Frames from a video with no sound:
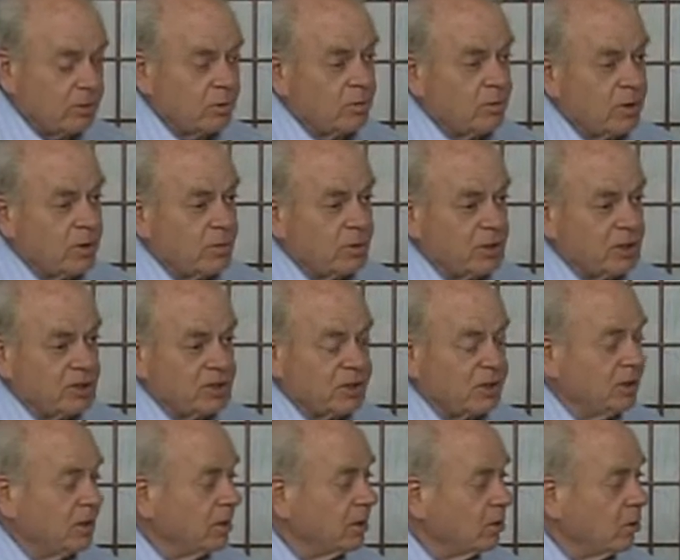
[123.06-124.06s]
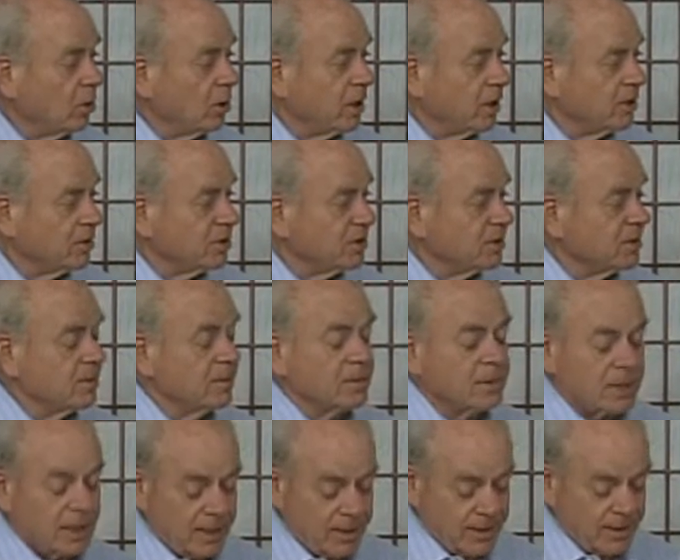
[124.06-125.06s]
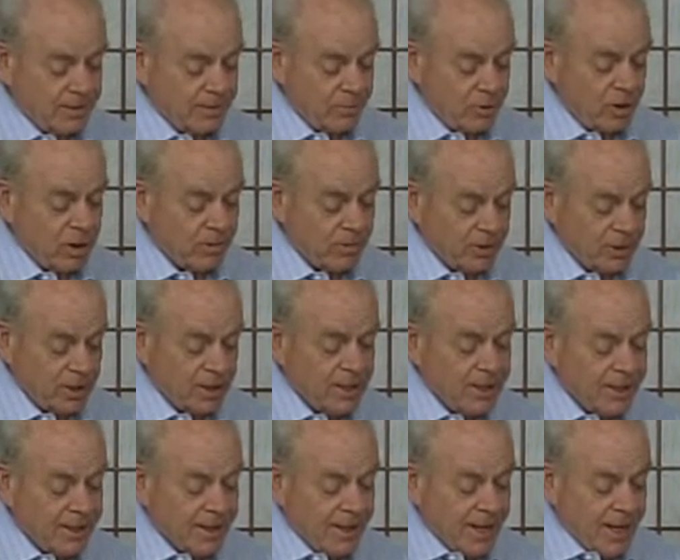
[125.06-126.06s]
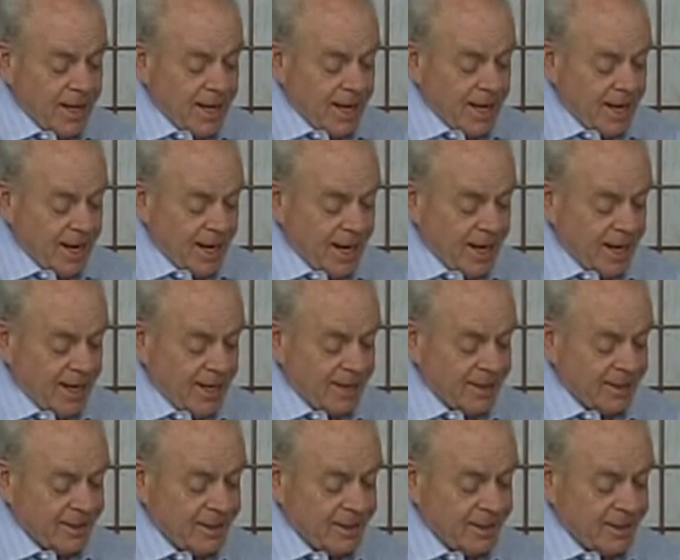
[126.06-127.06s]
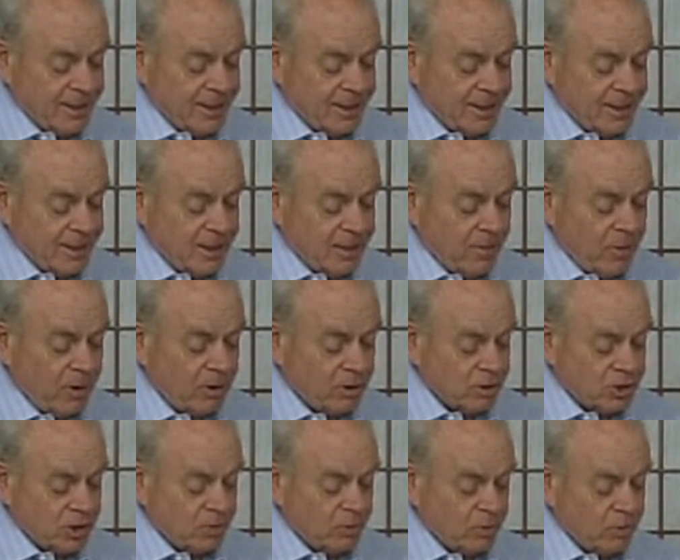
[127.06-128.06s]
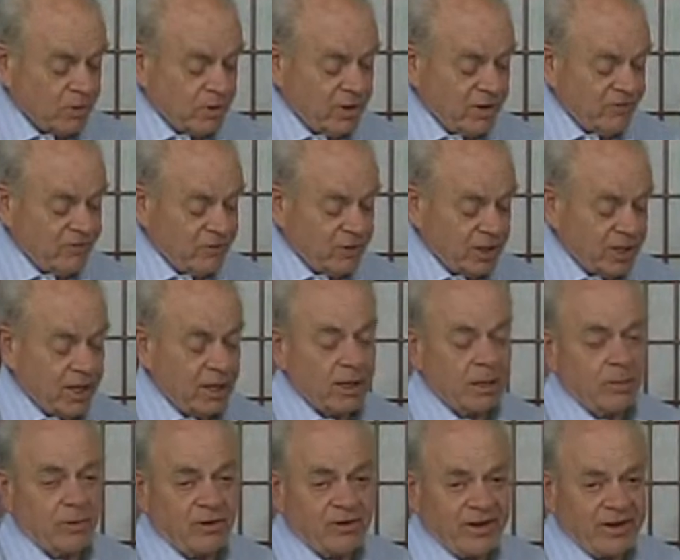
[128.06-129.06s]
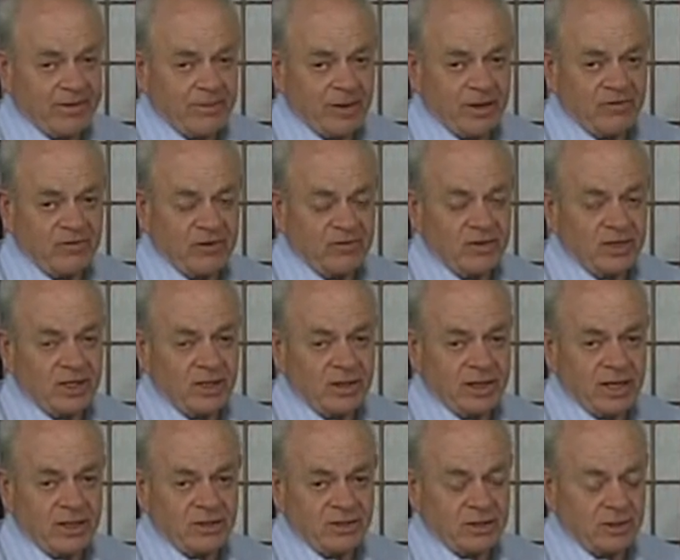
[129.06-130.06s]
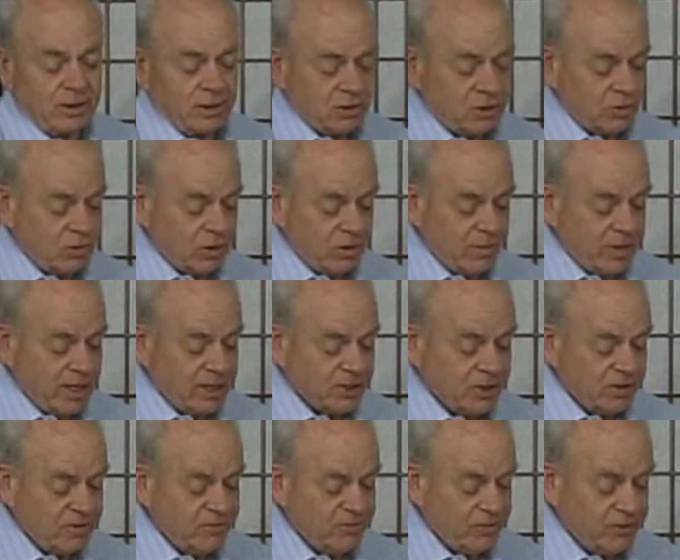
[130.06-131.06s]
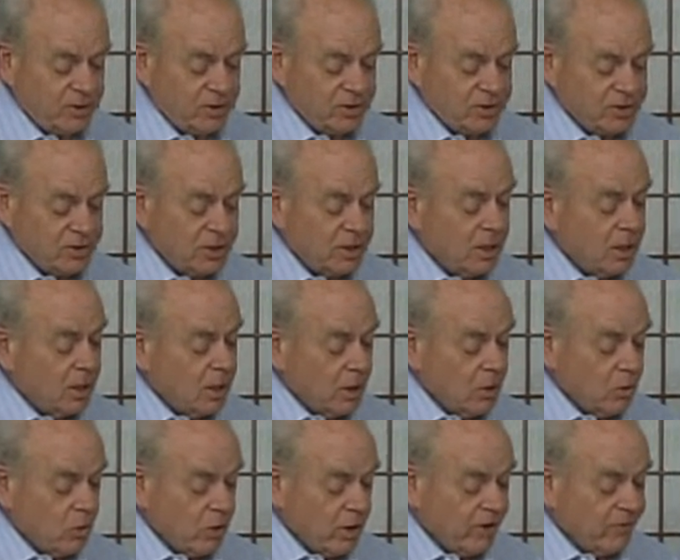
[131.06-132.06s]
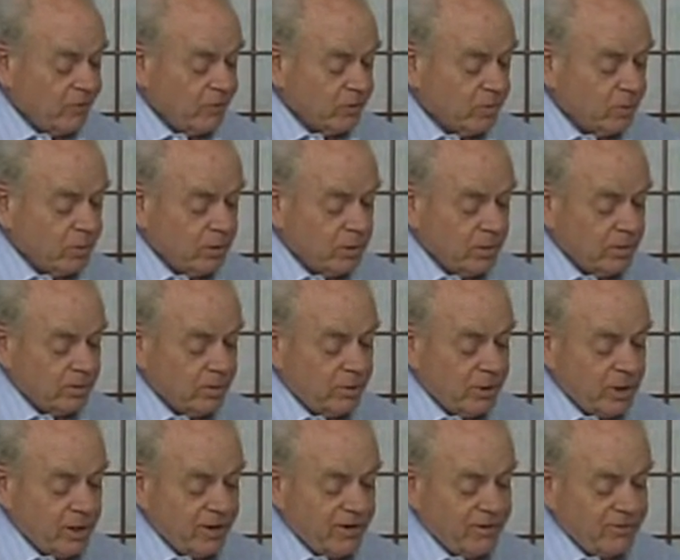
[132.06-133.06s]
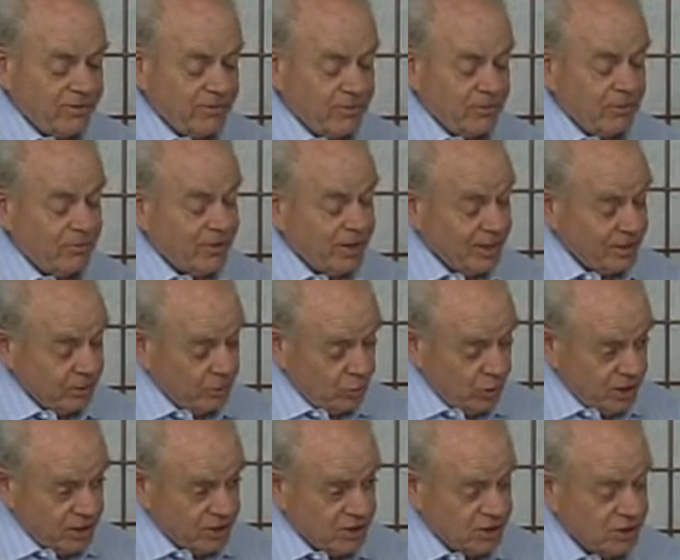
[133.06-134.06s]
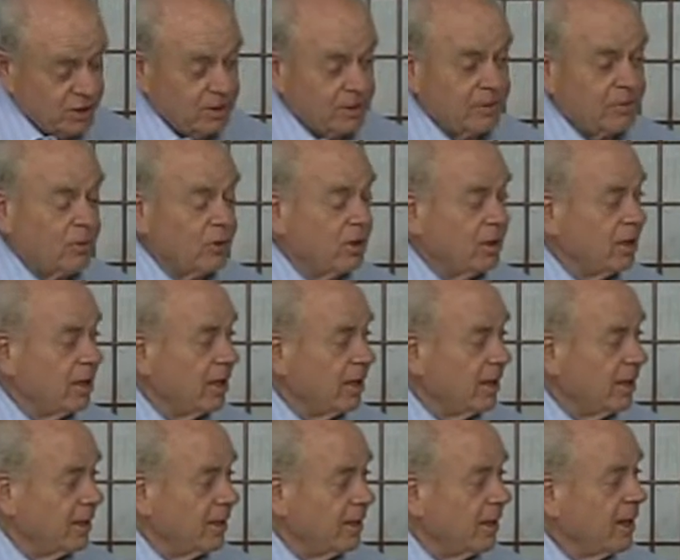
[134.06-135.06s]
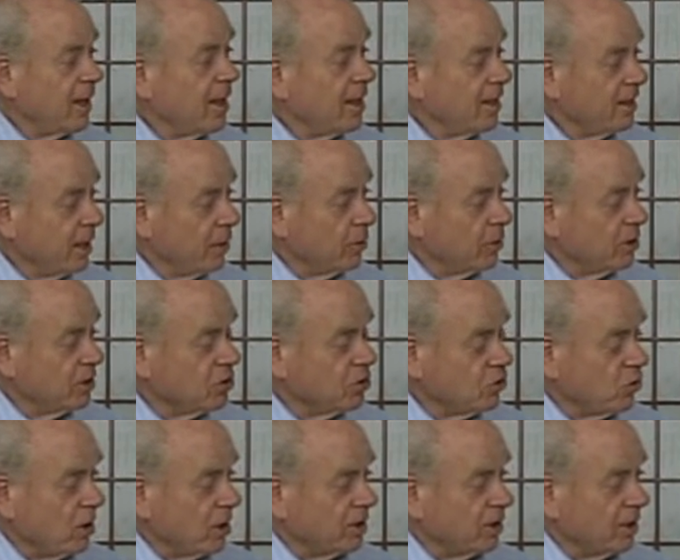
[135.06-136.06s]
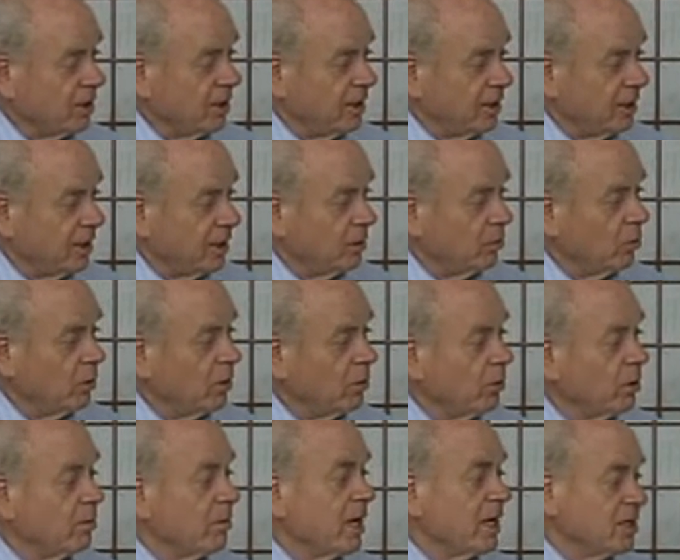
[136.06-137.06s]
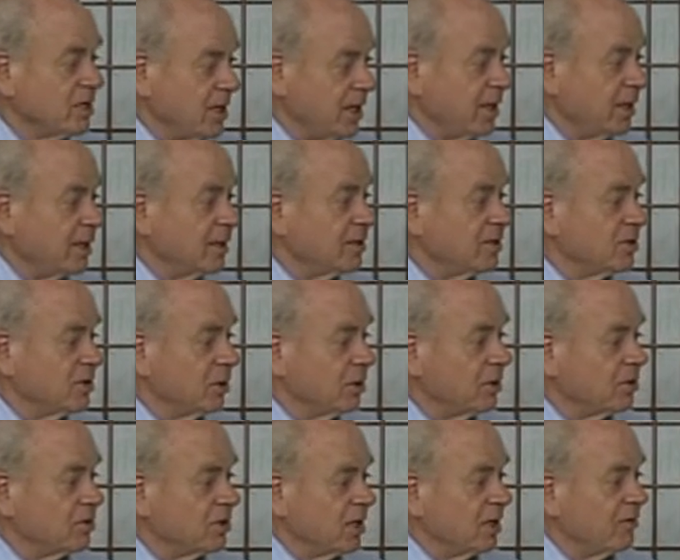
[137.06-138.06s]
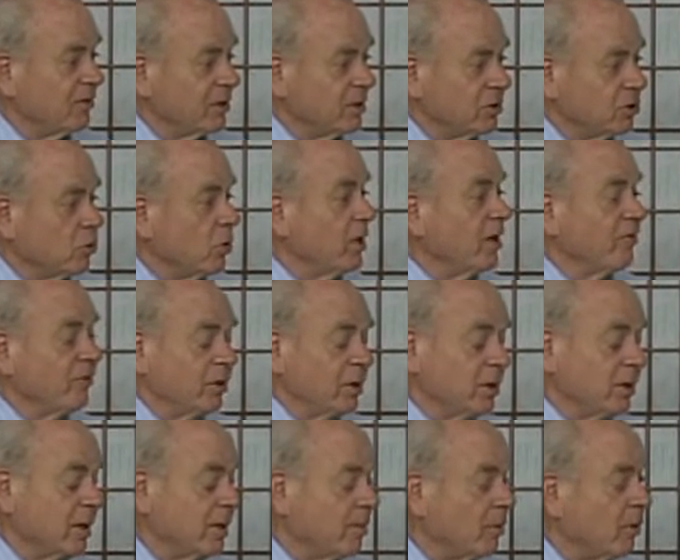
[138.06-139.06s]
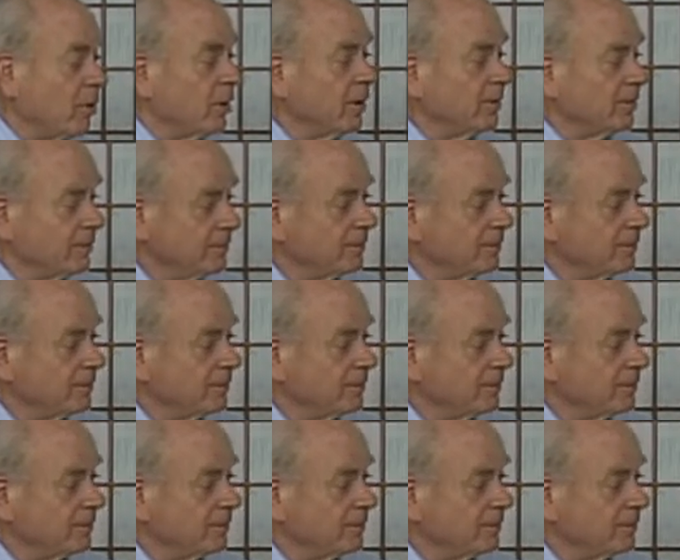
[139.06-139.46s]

that would be placed on the courthouse property, and the partnership would be for the county to provide about $15,000 worth of matching funds. WAVE would provide the rest. They would construct it, and then we would maintain it. So it's kind of a joint effort on that part.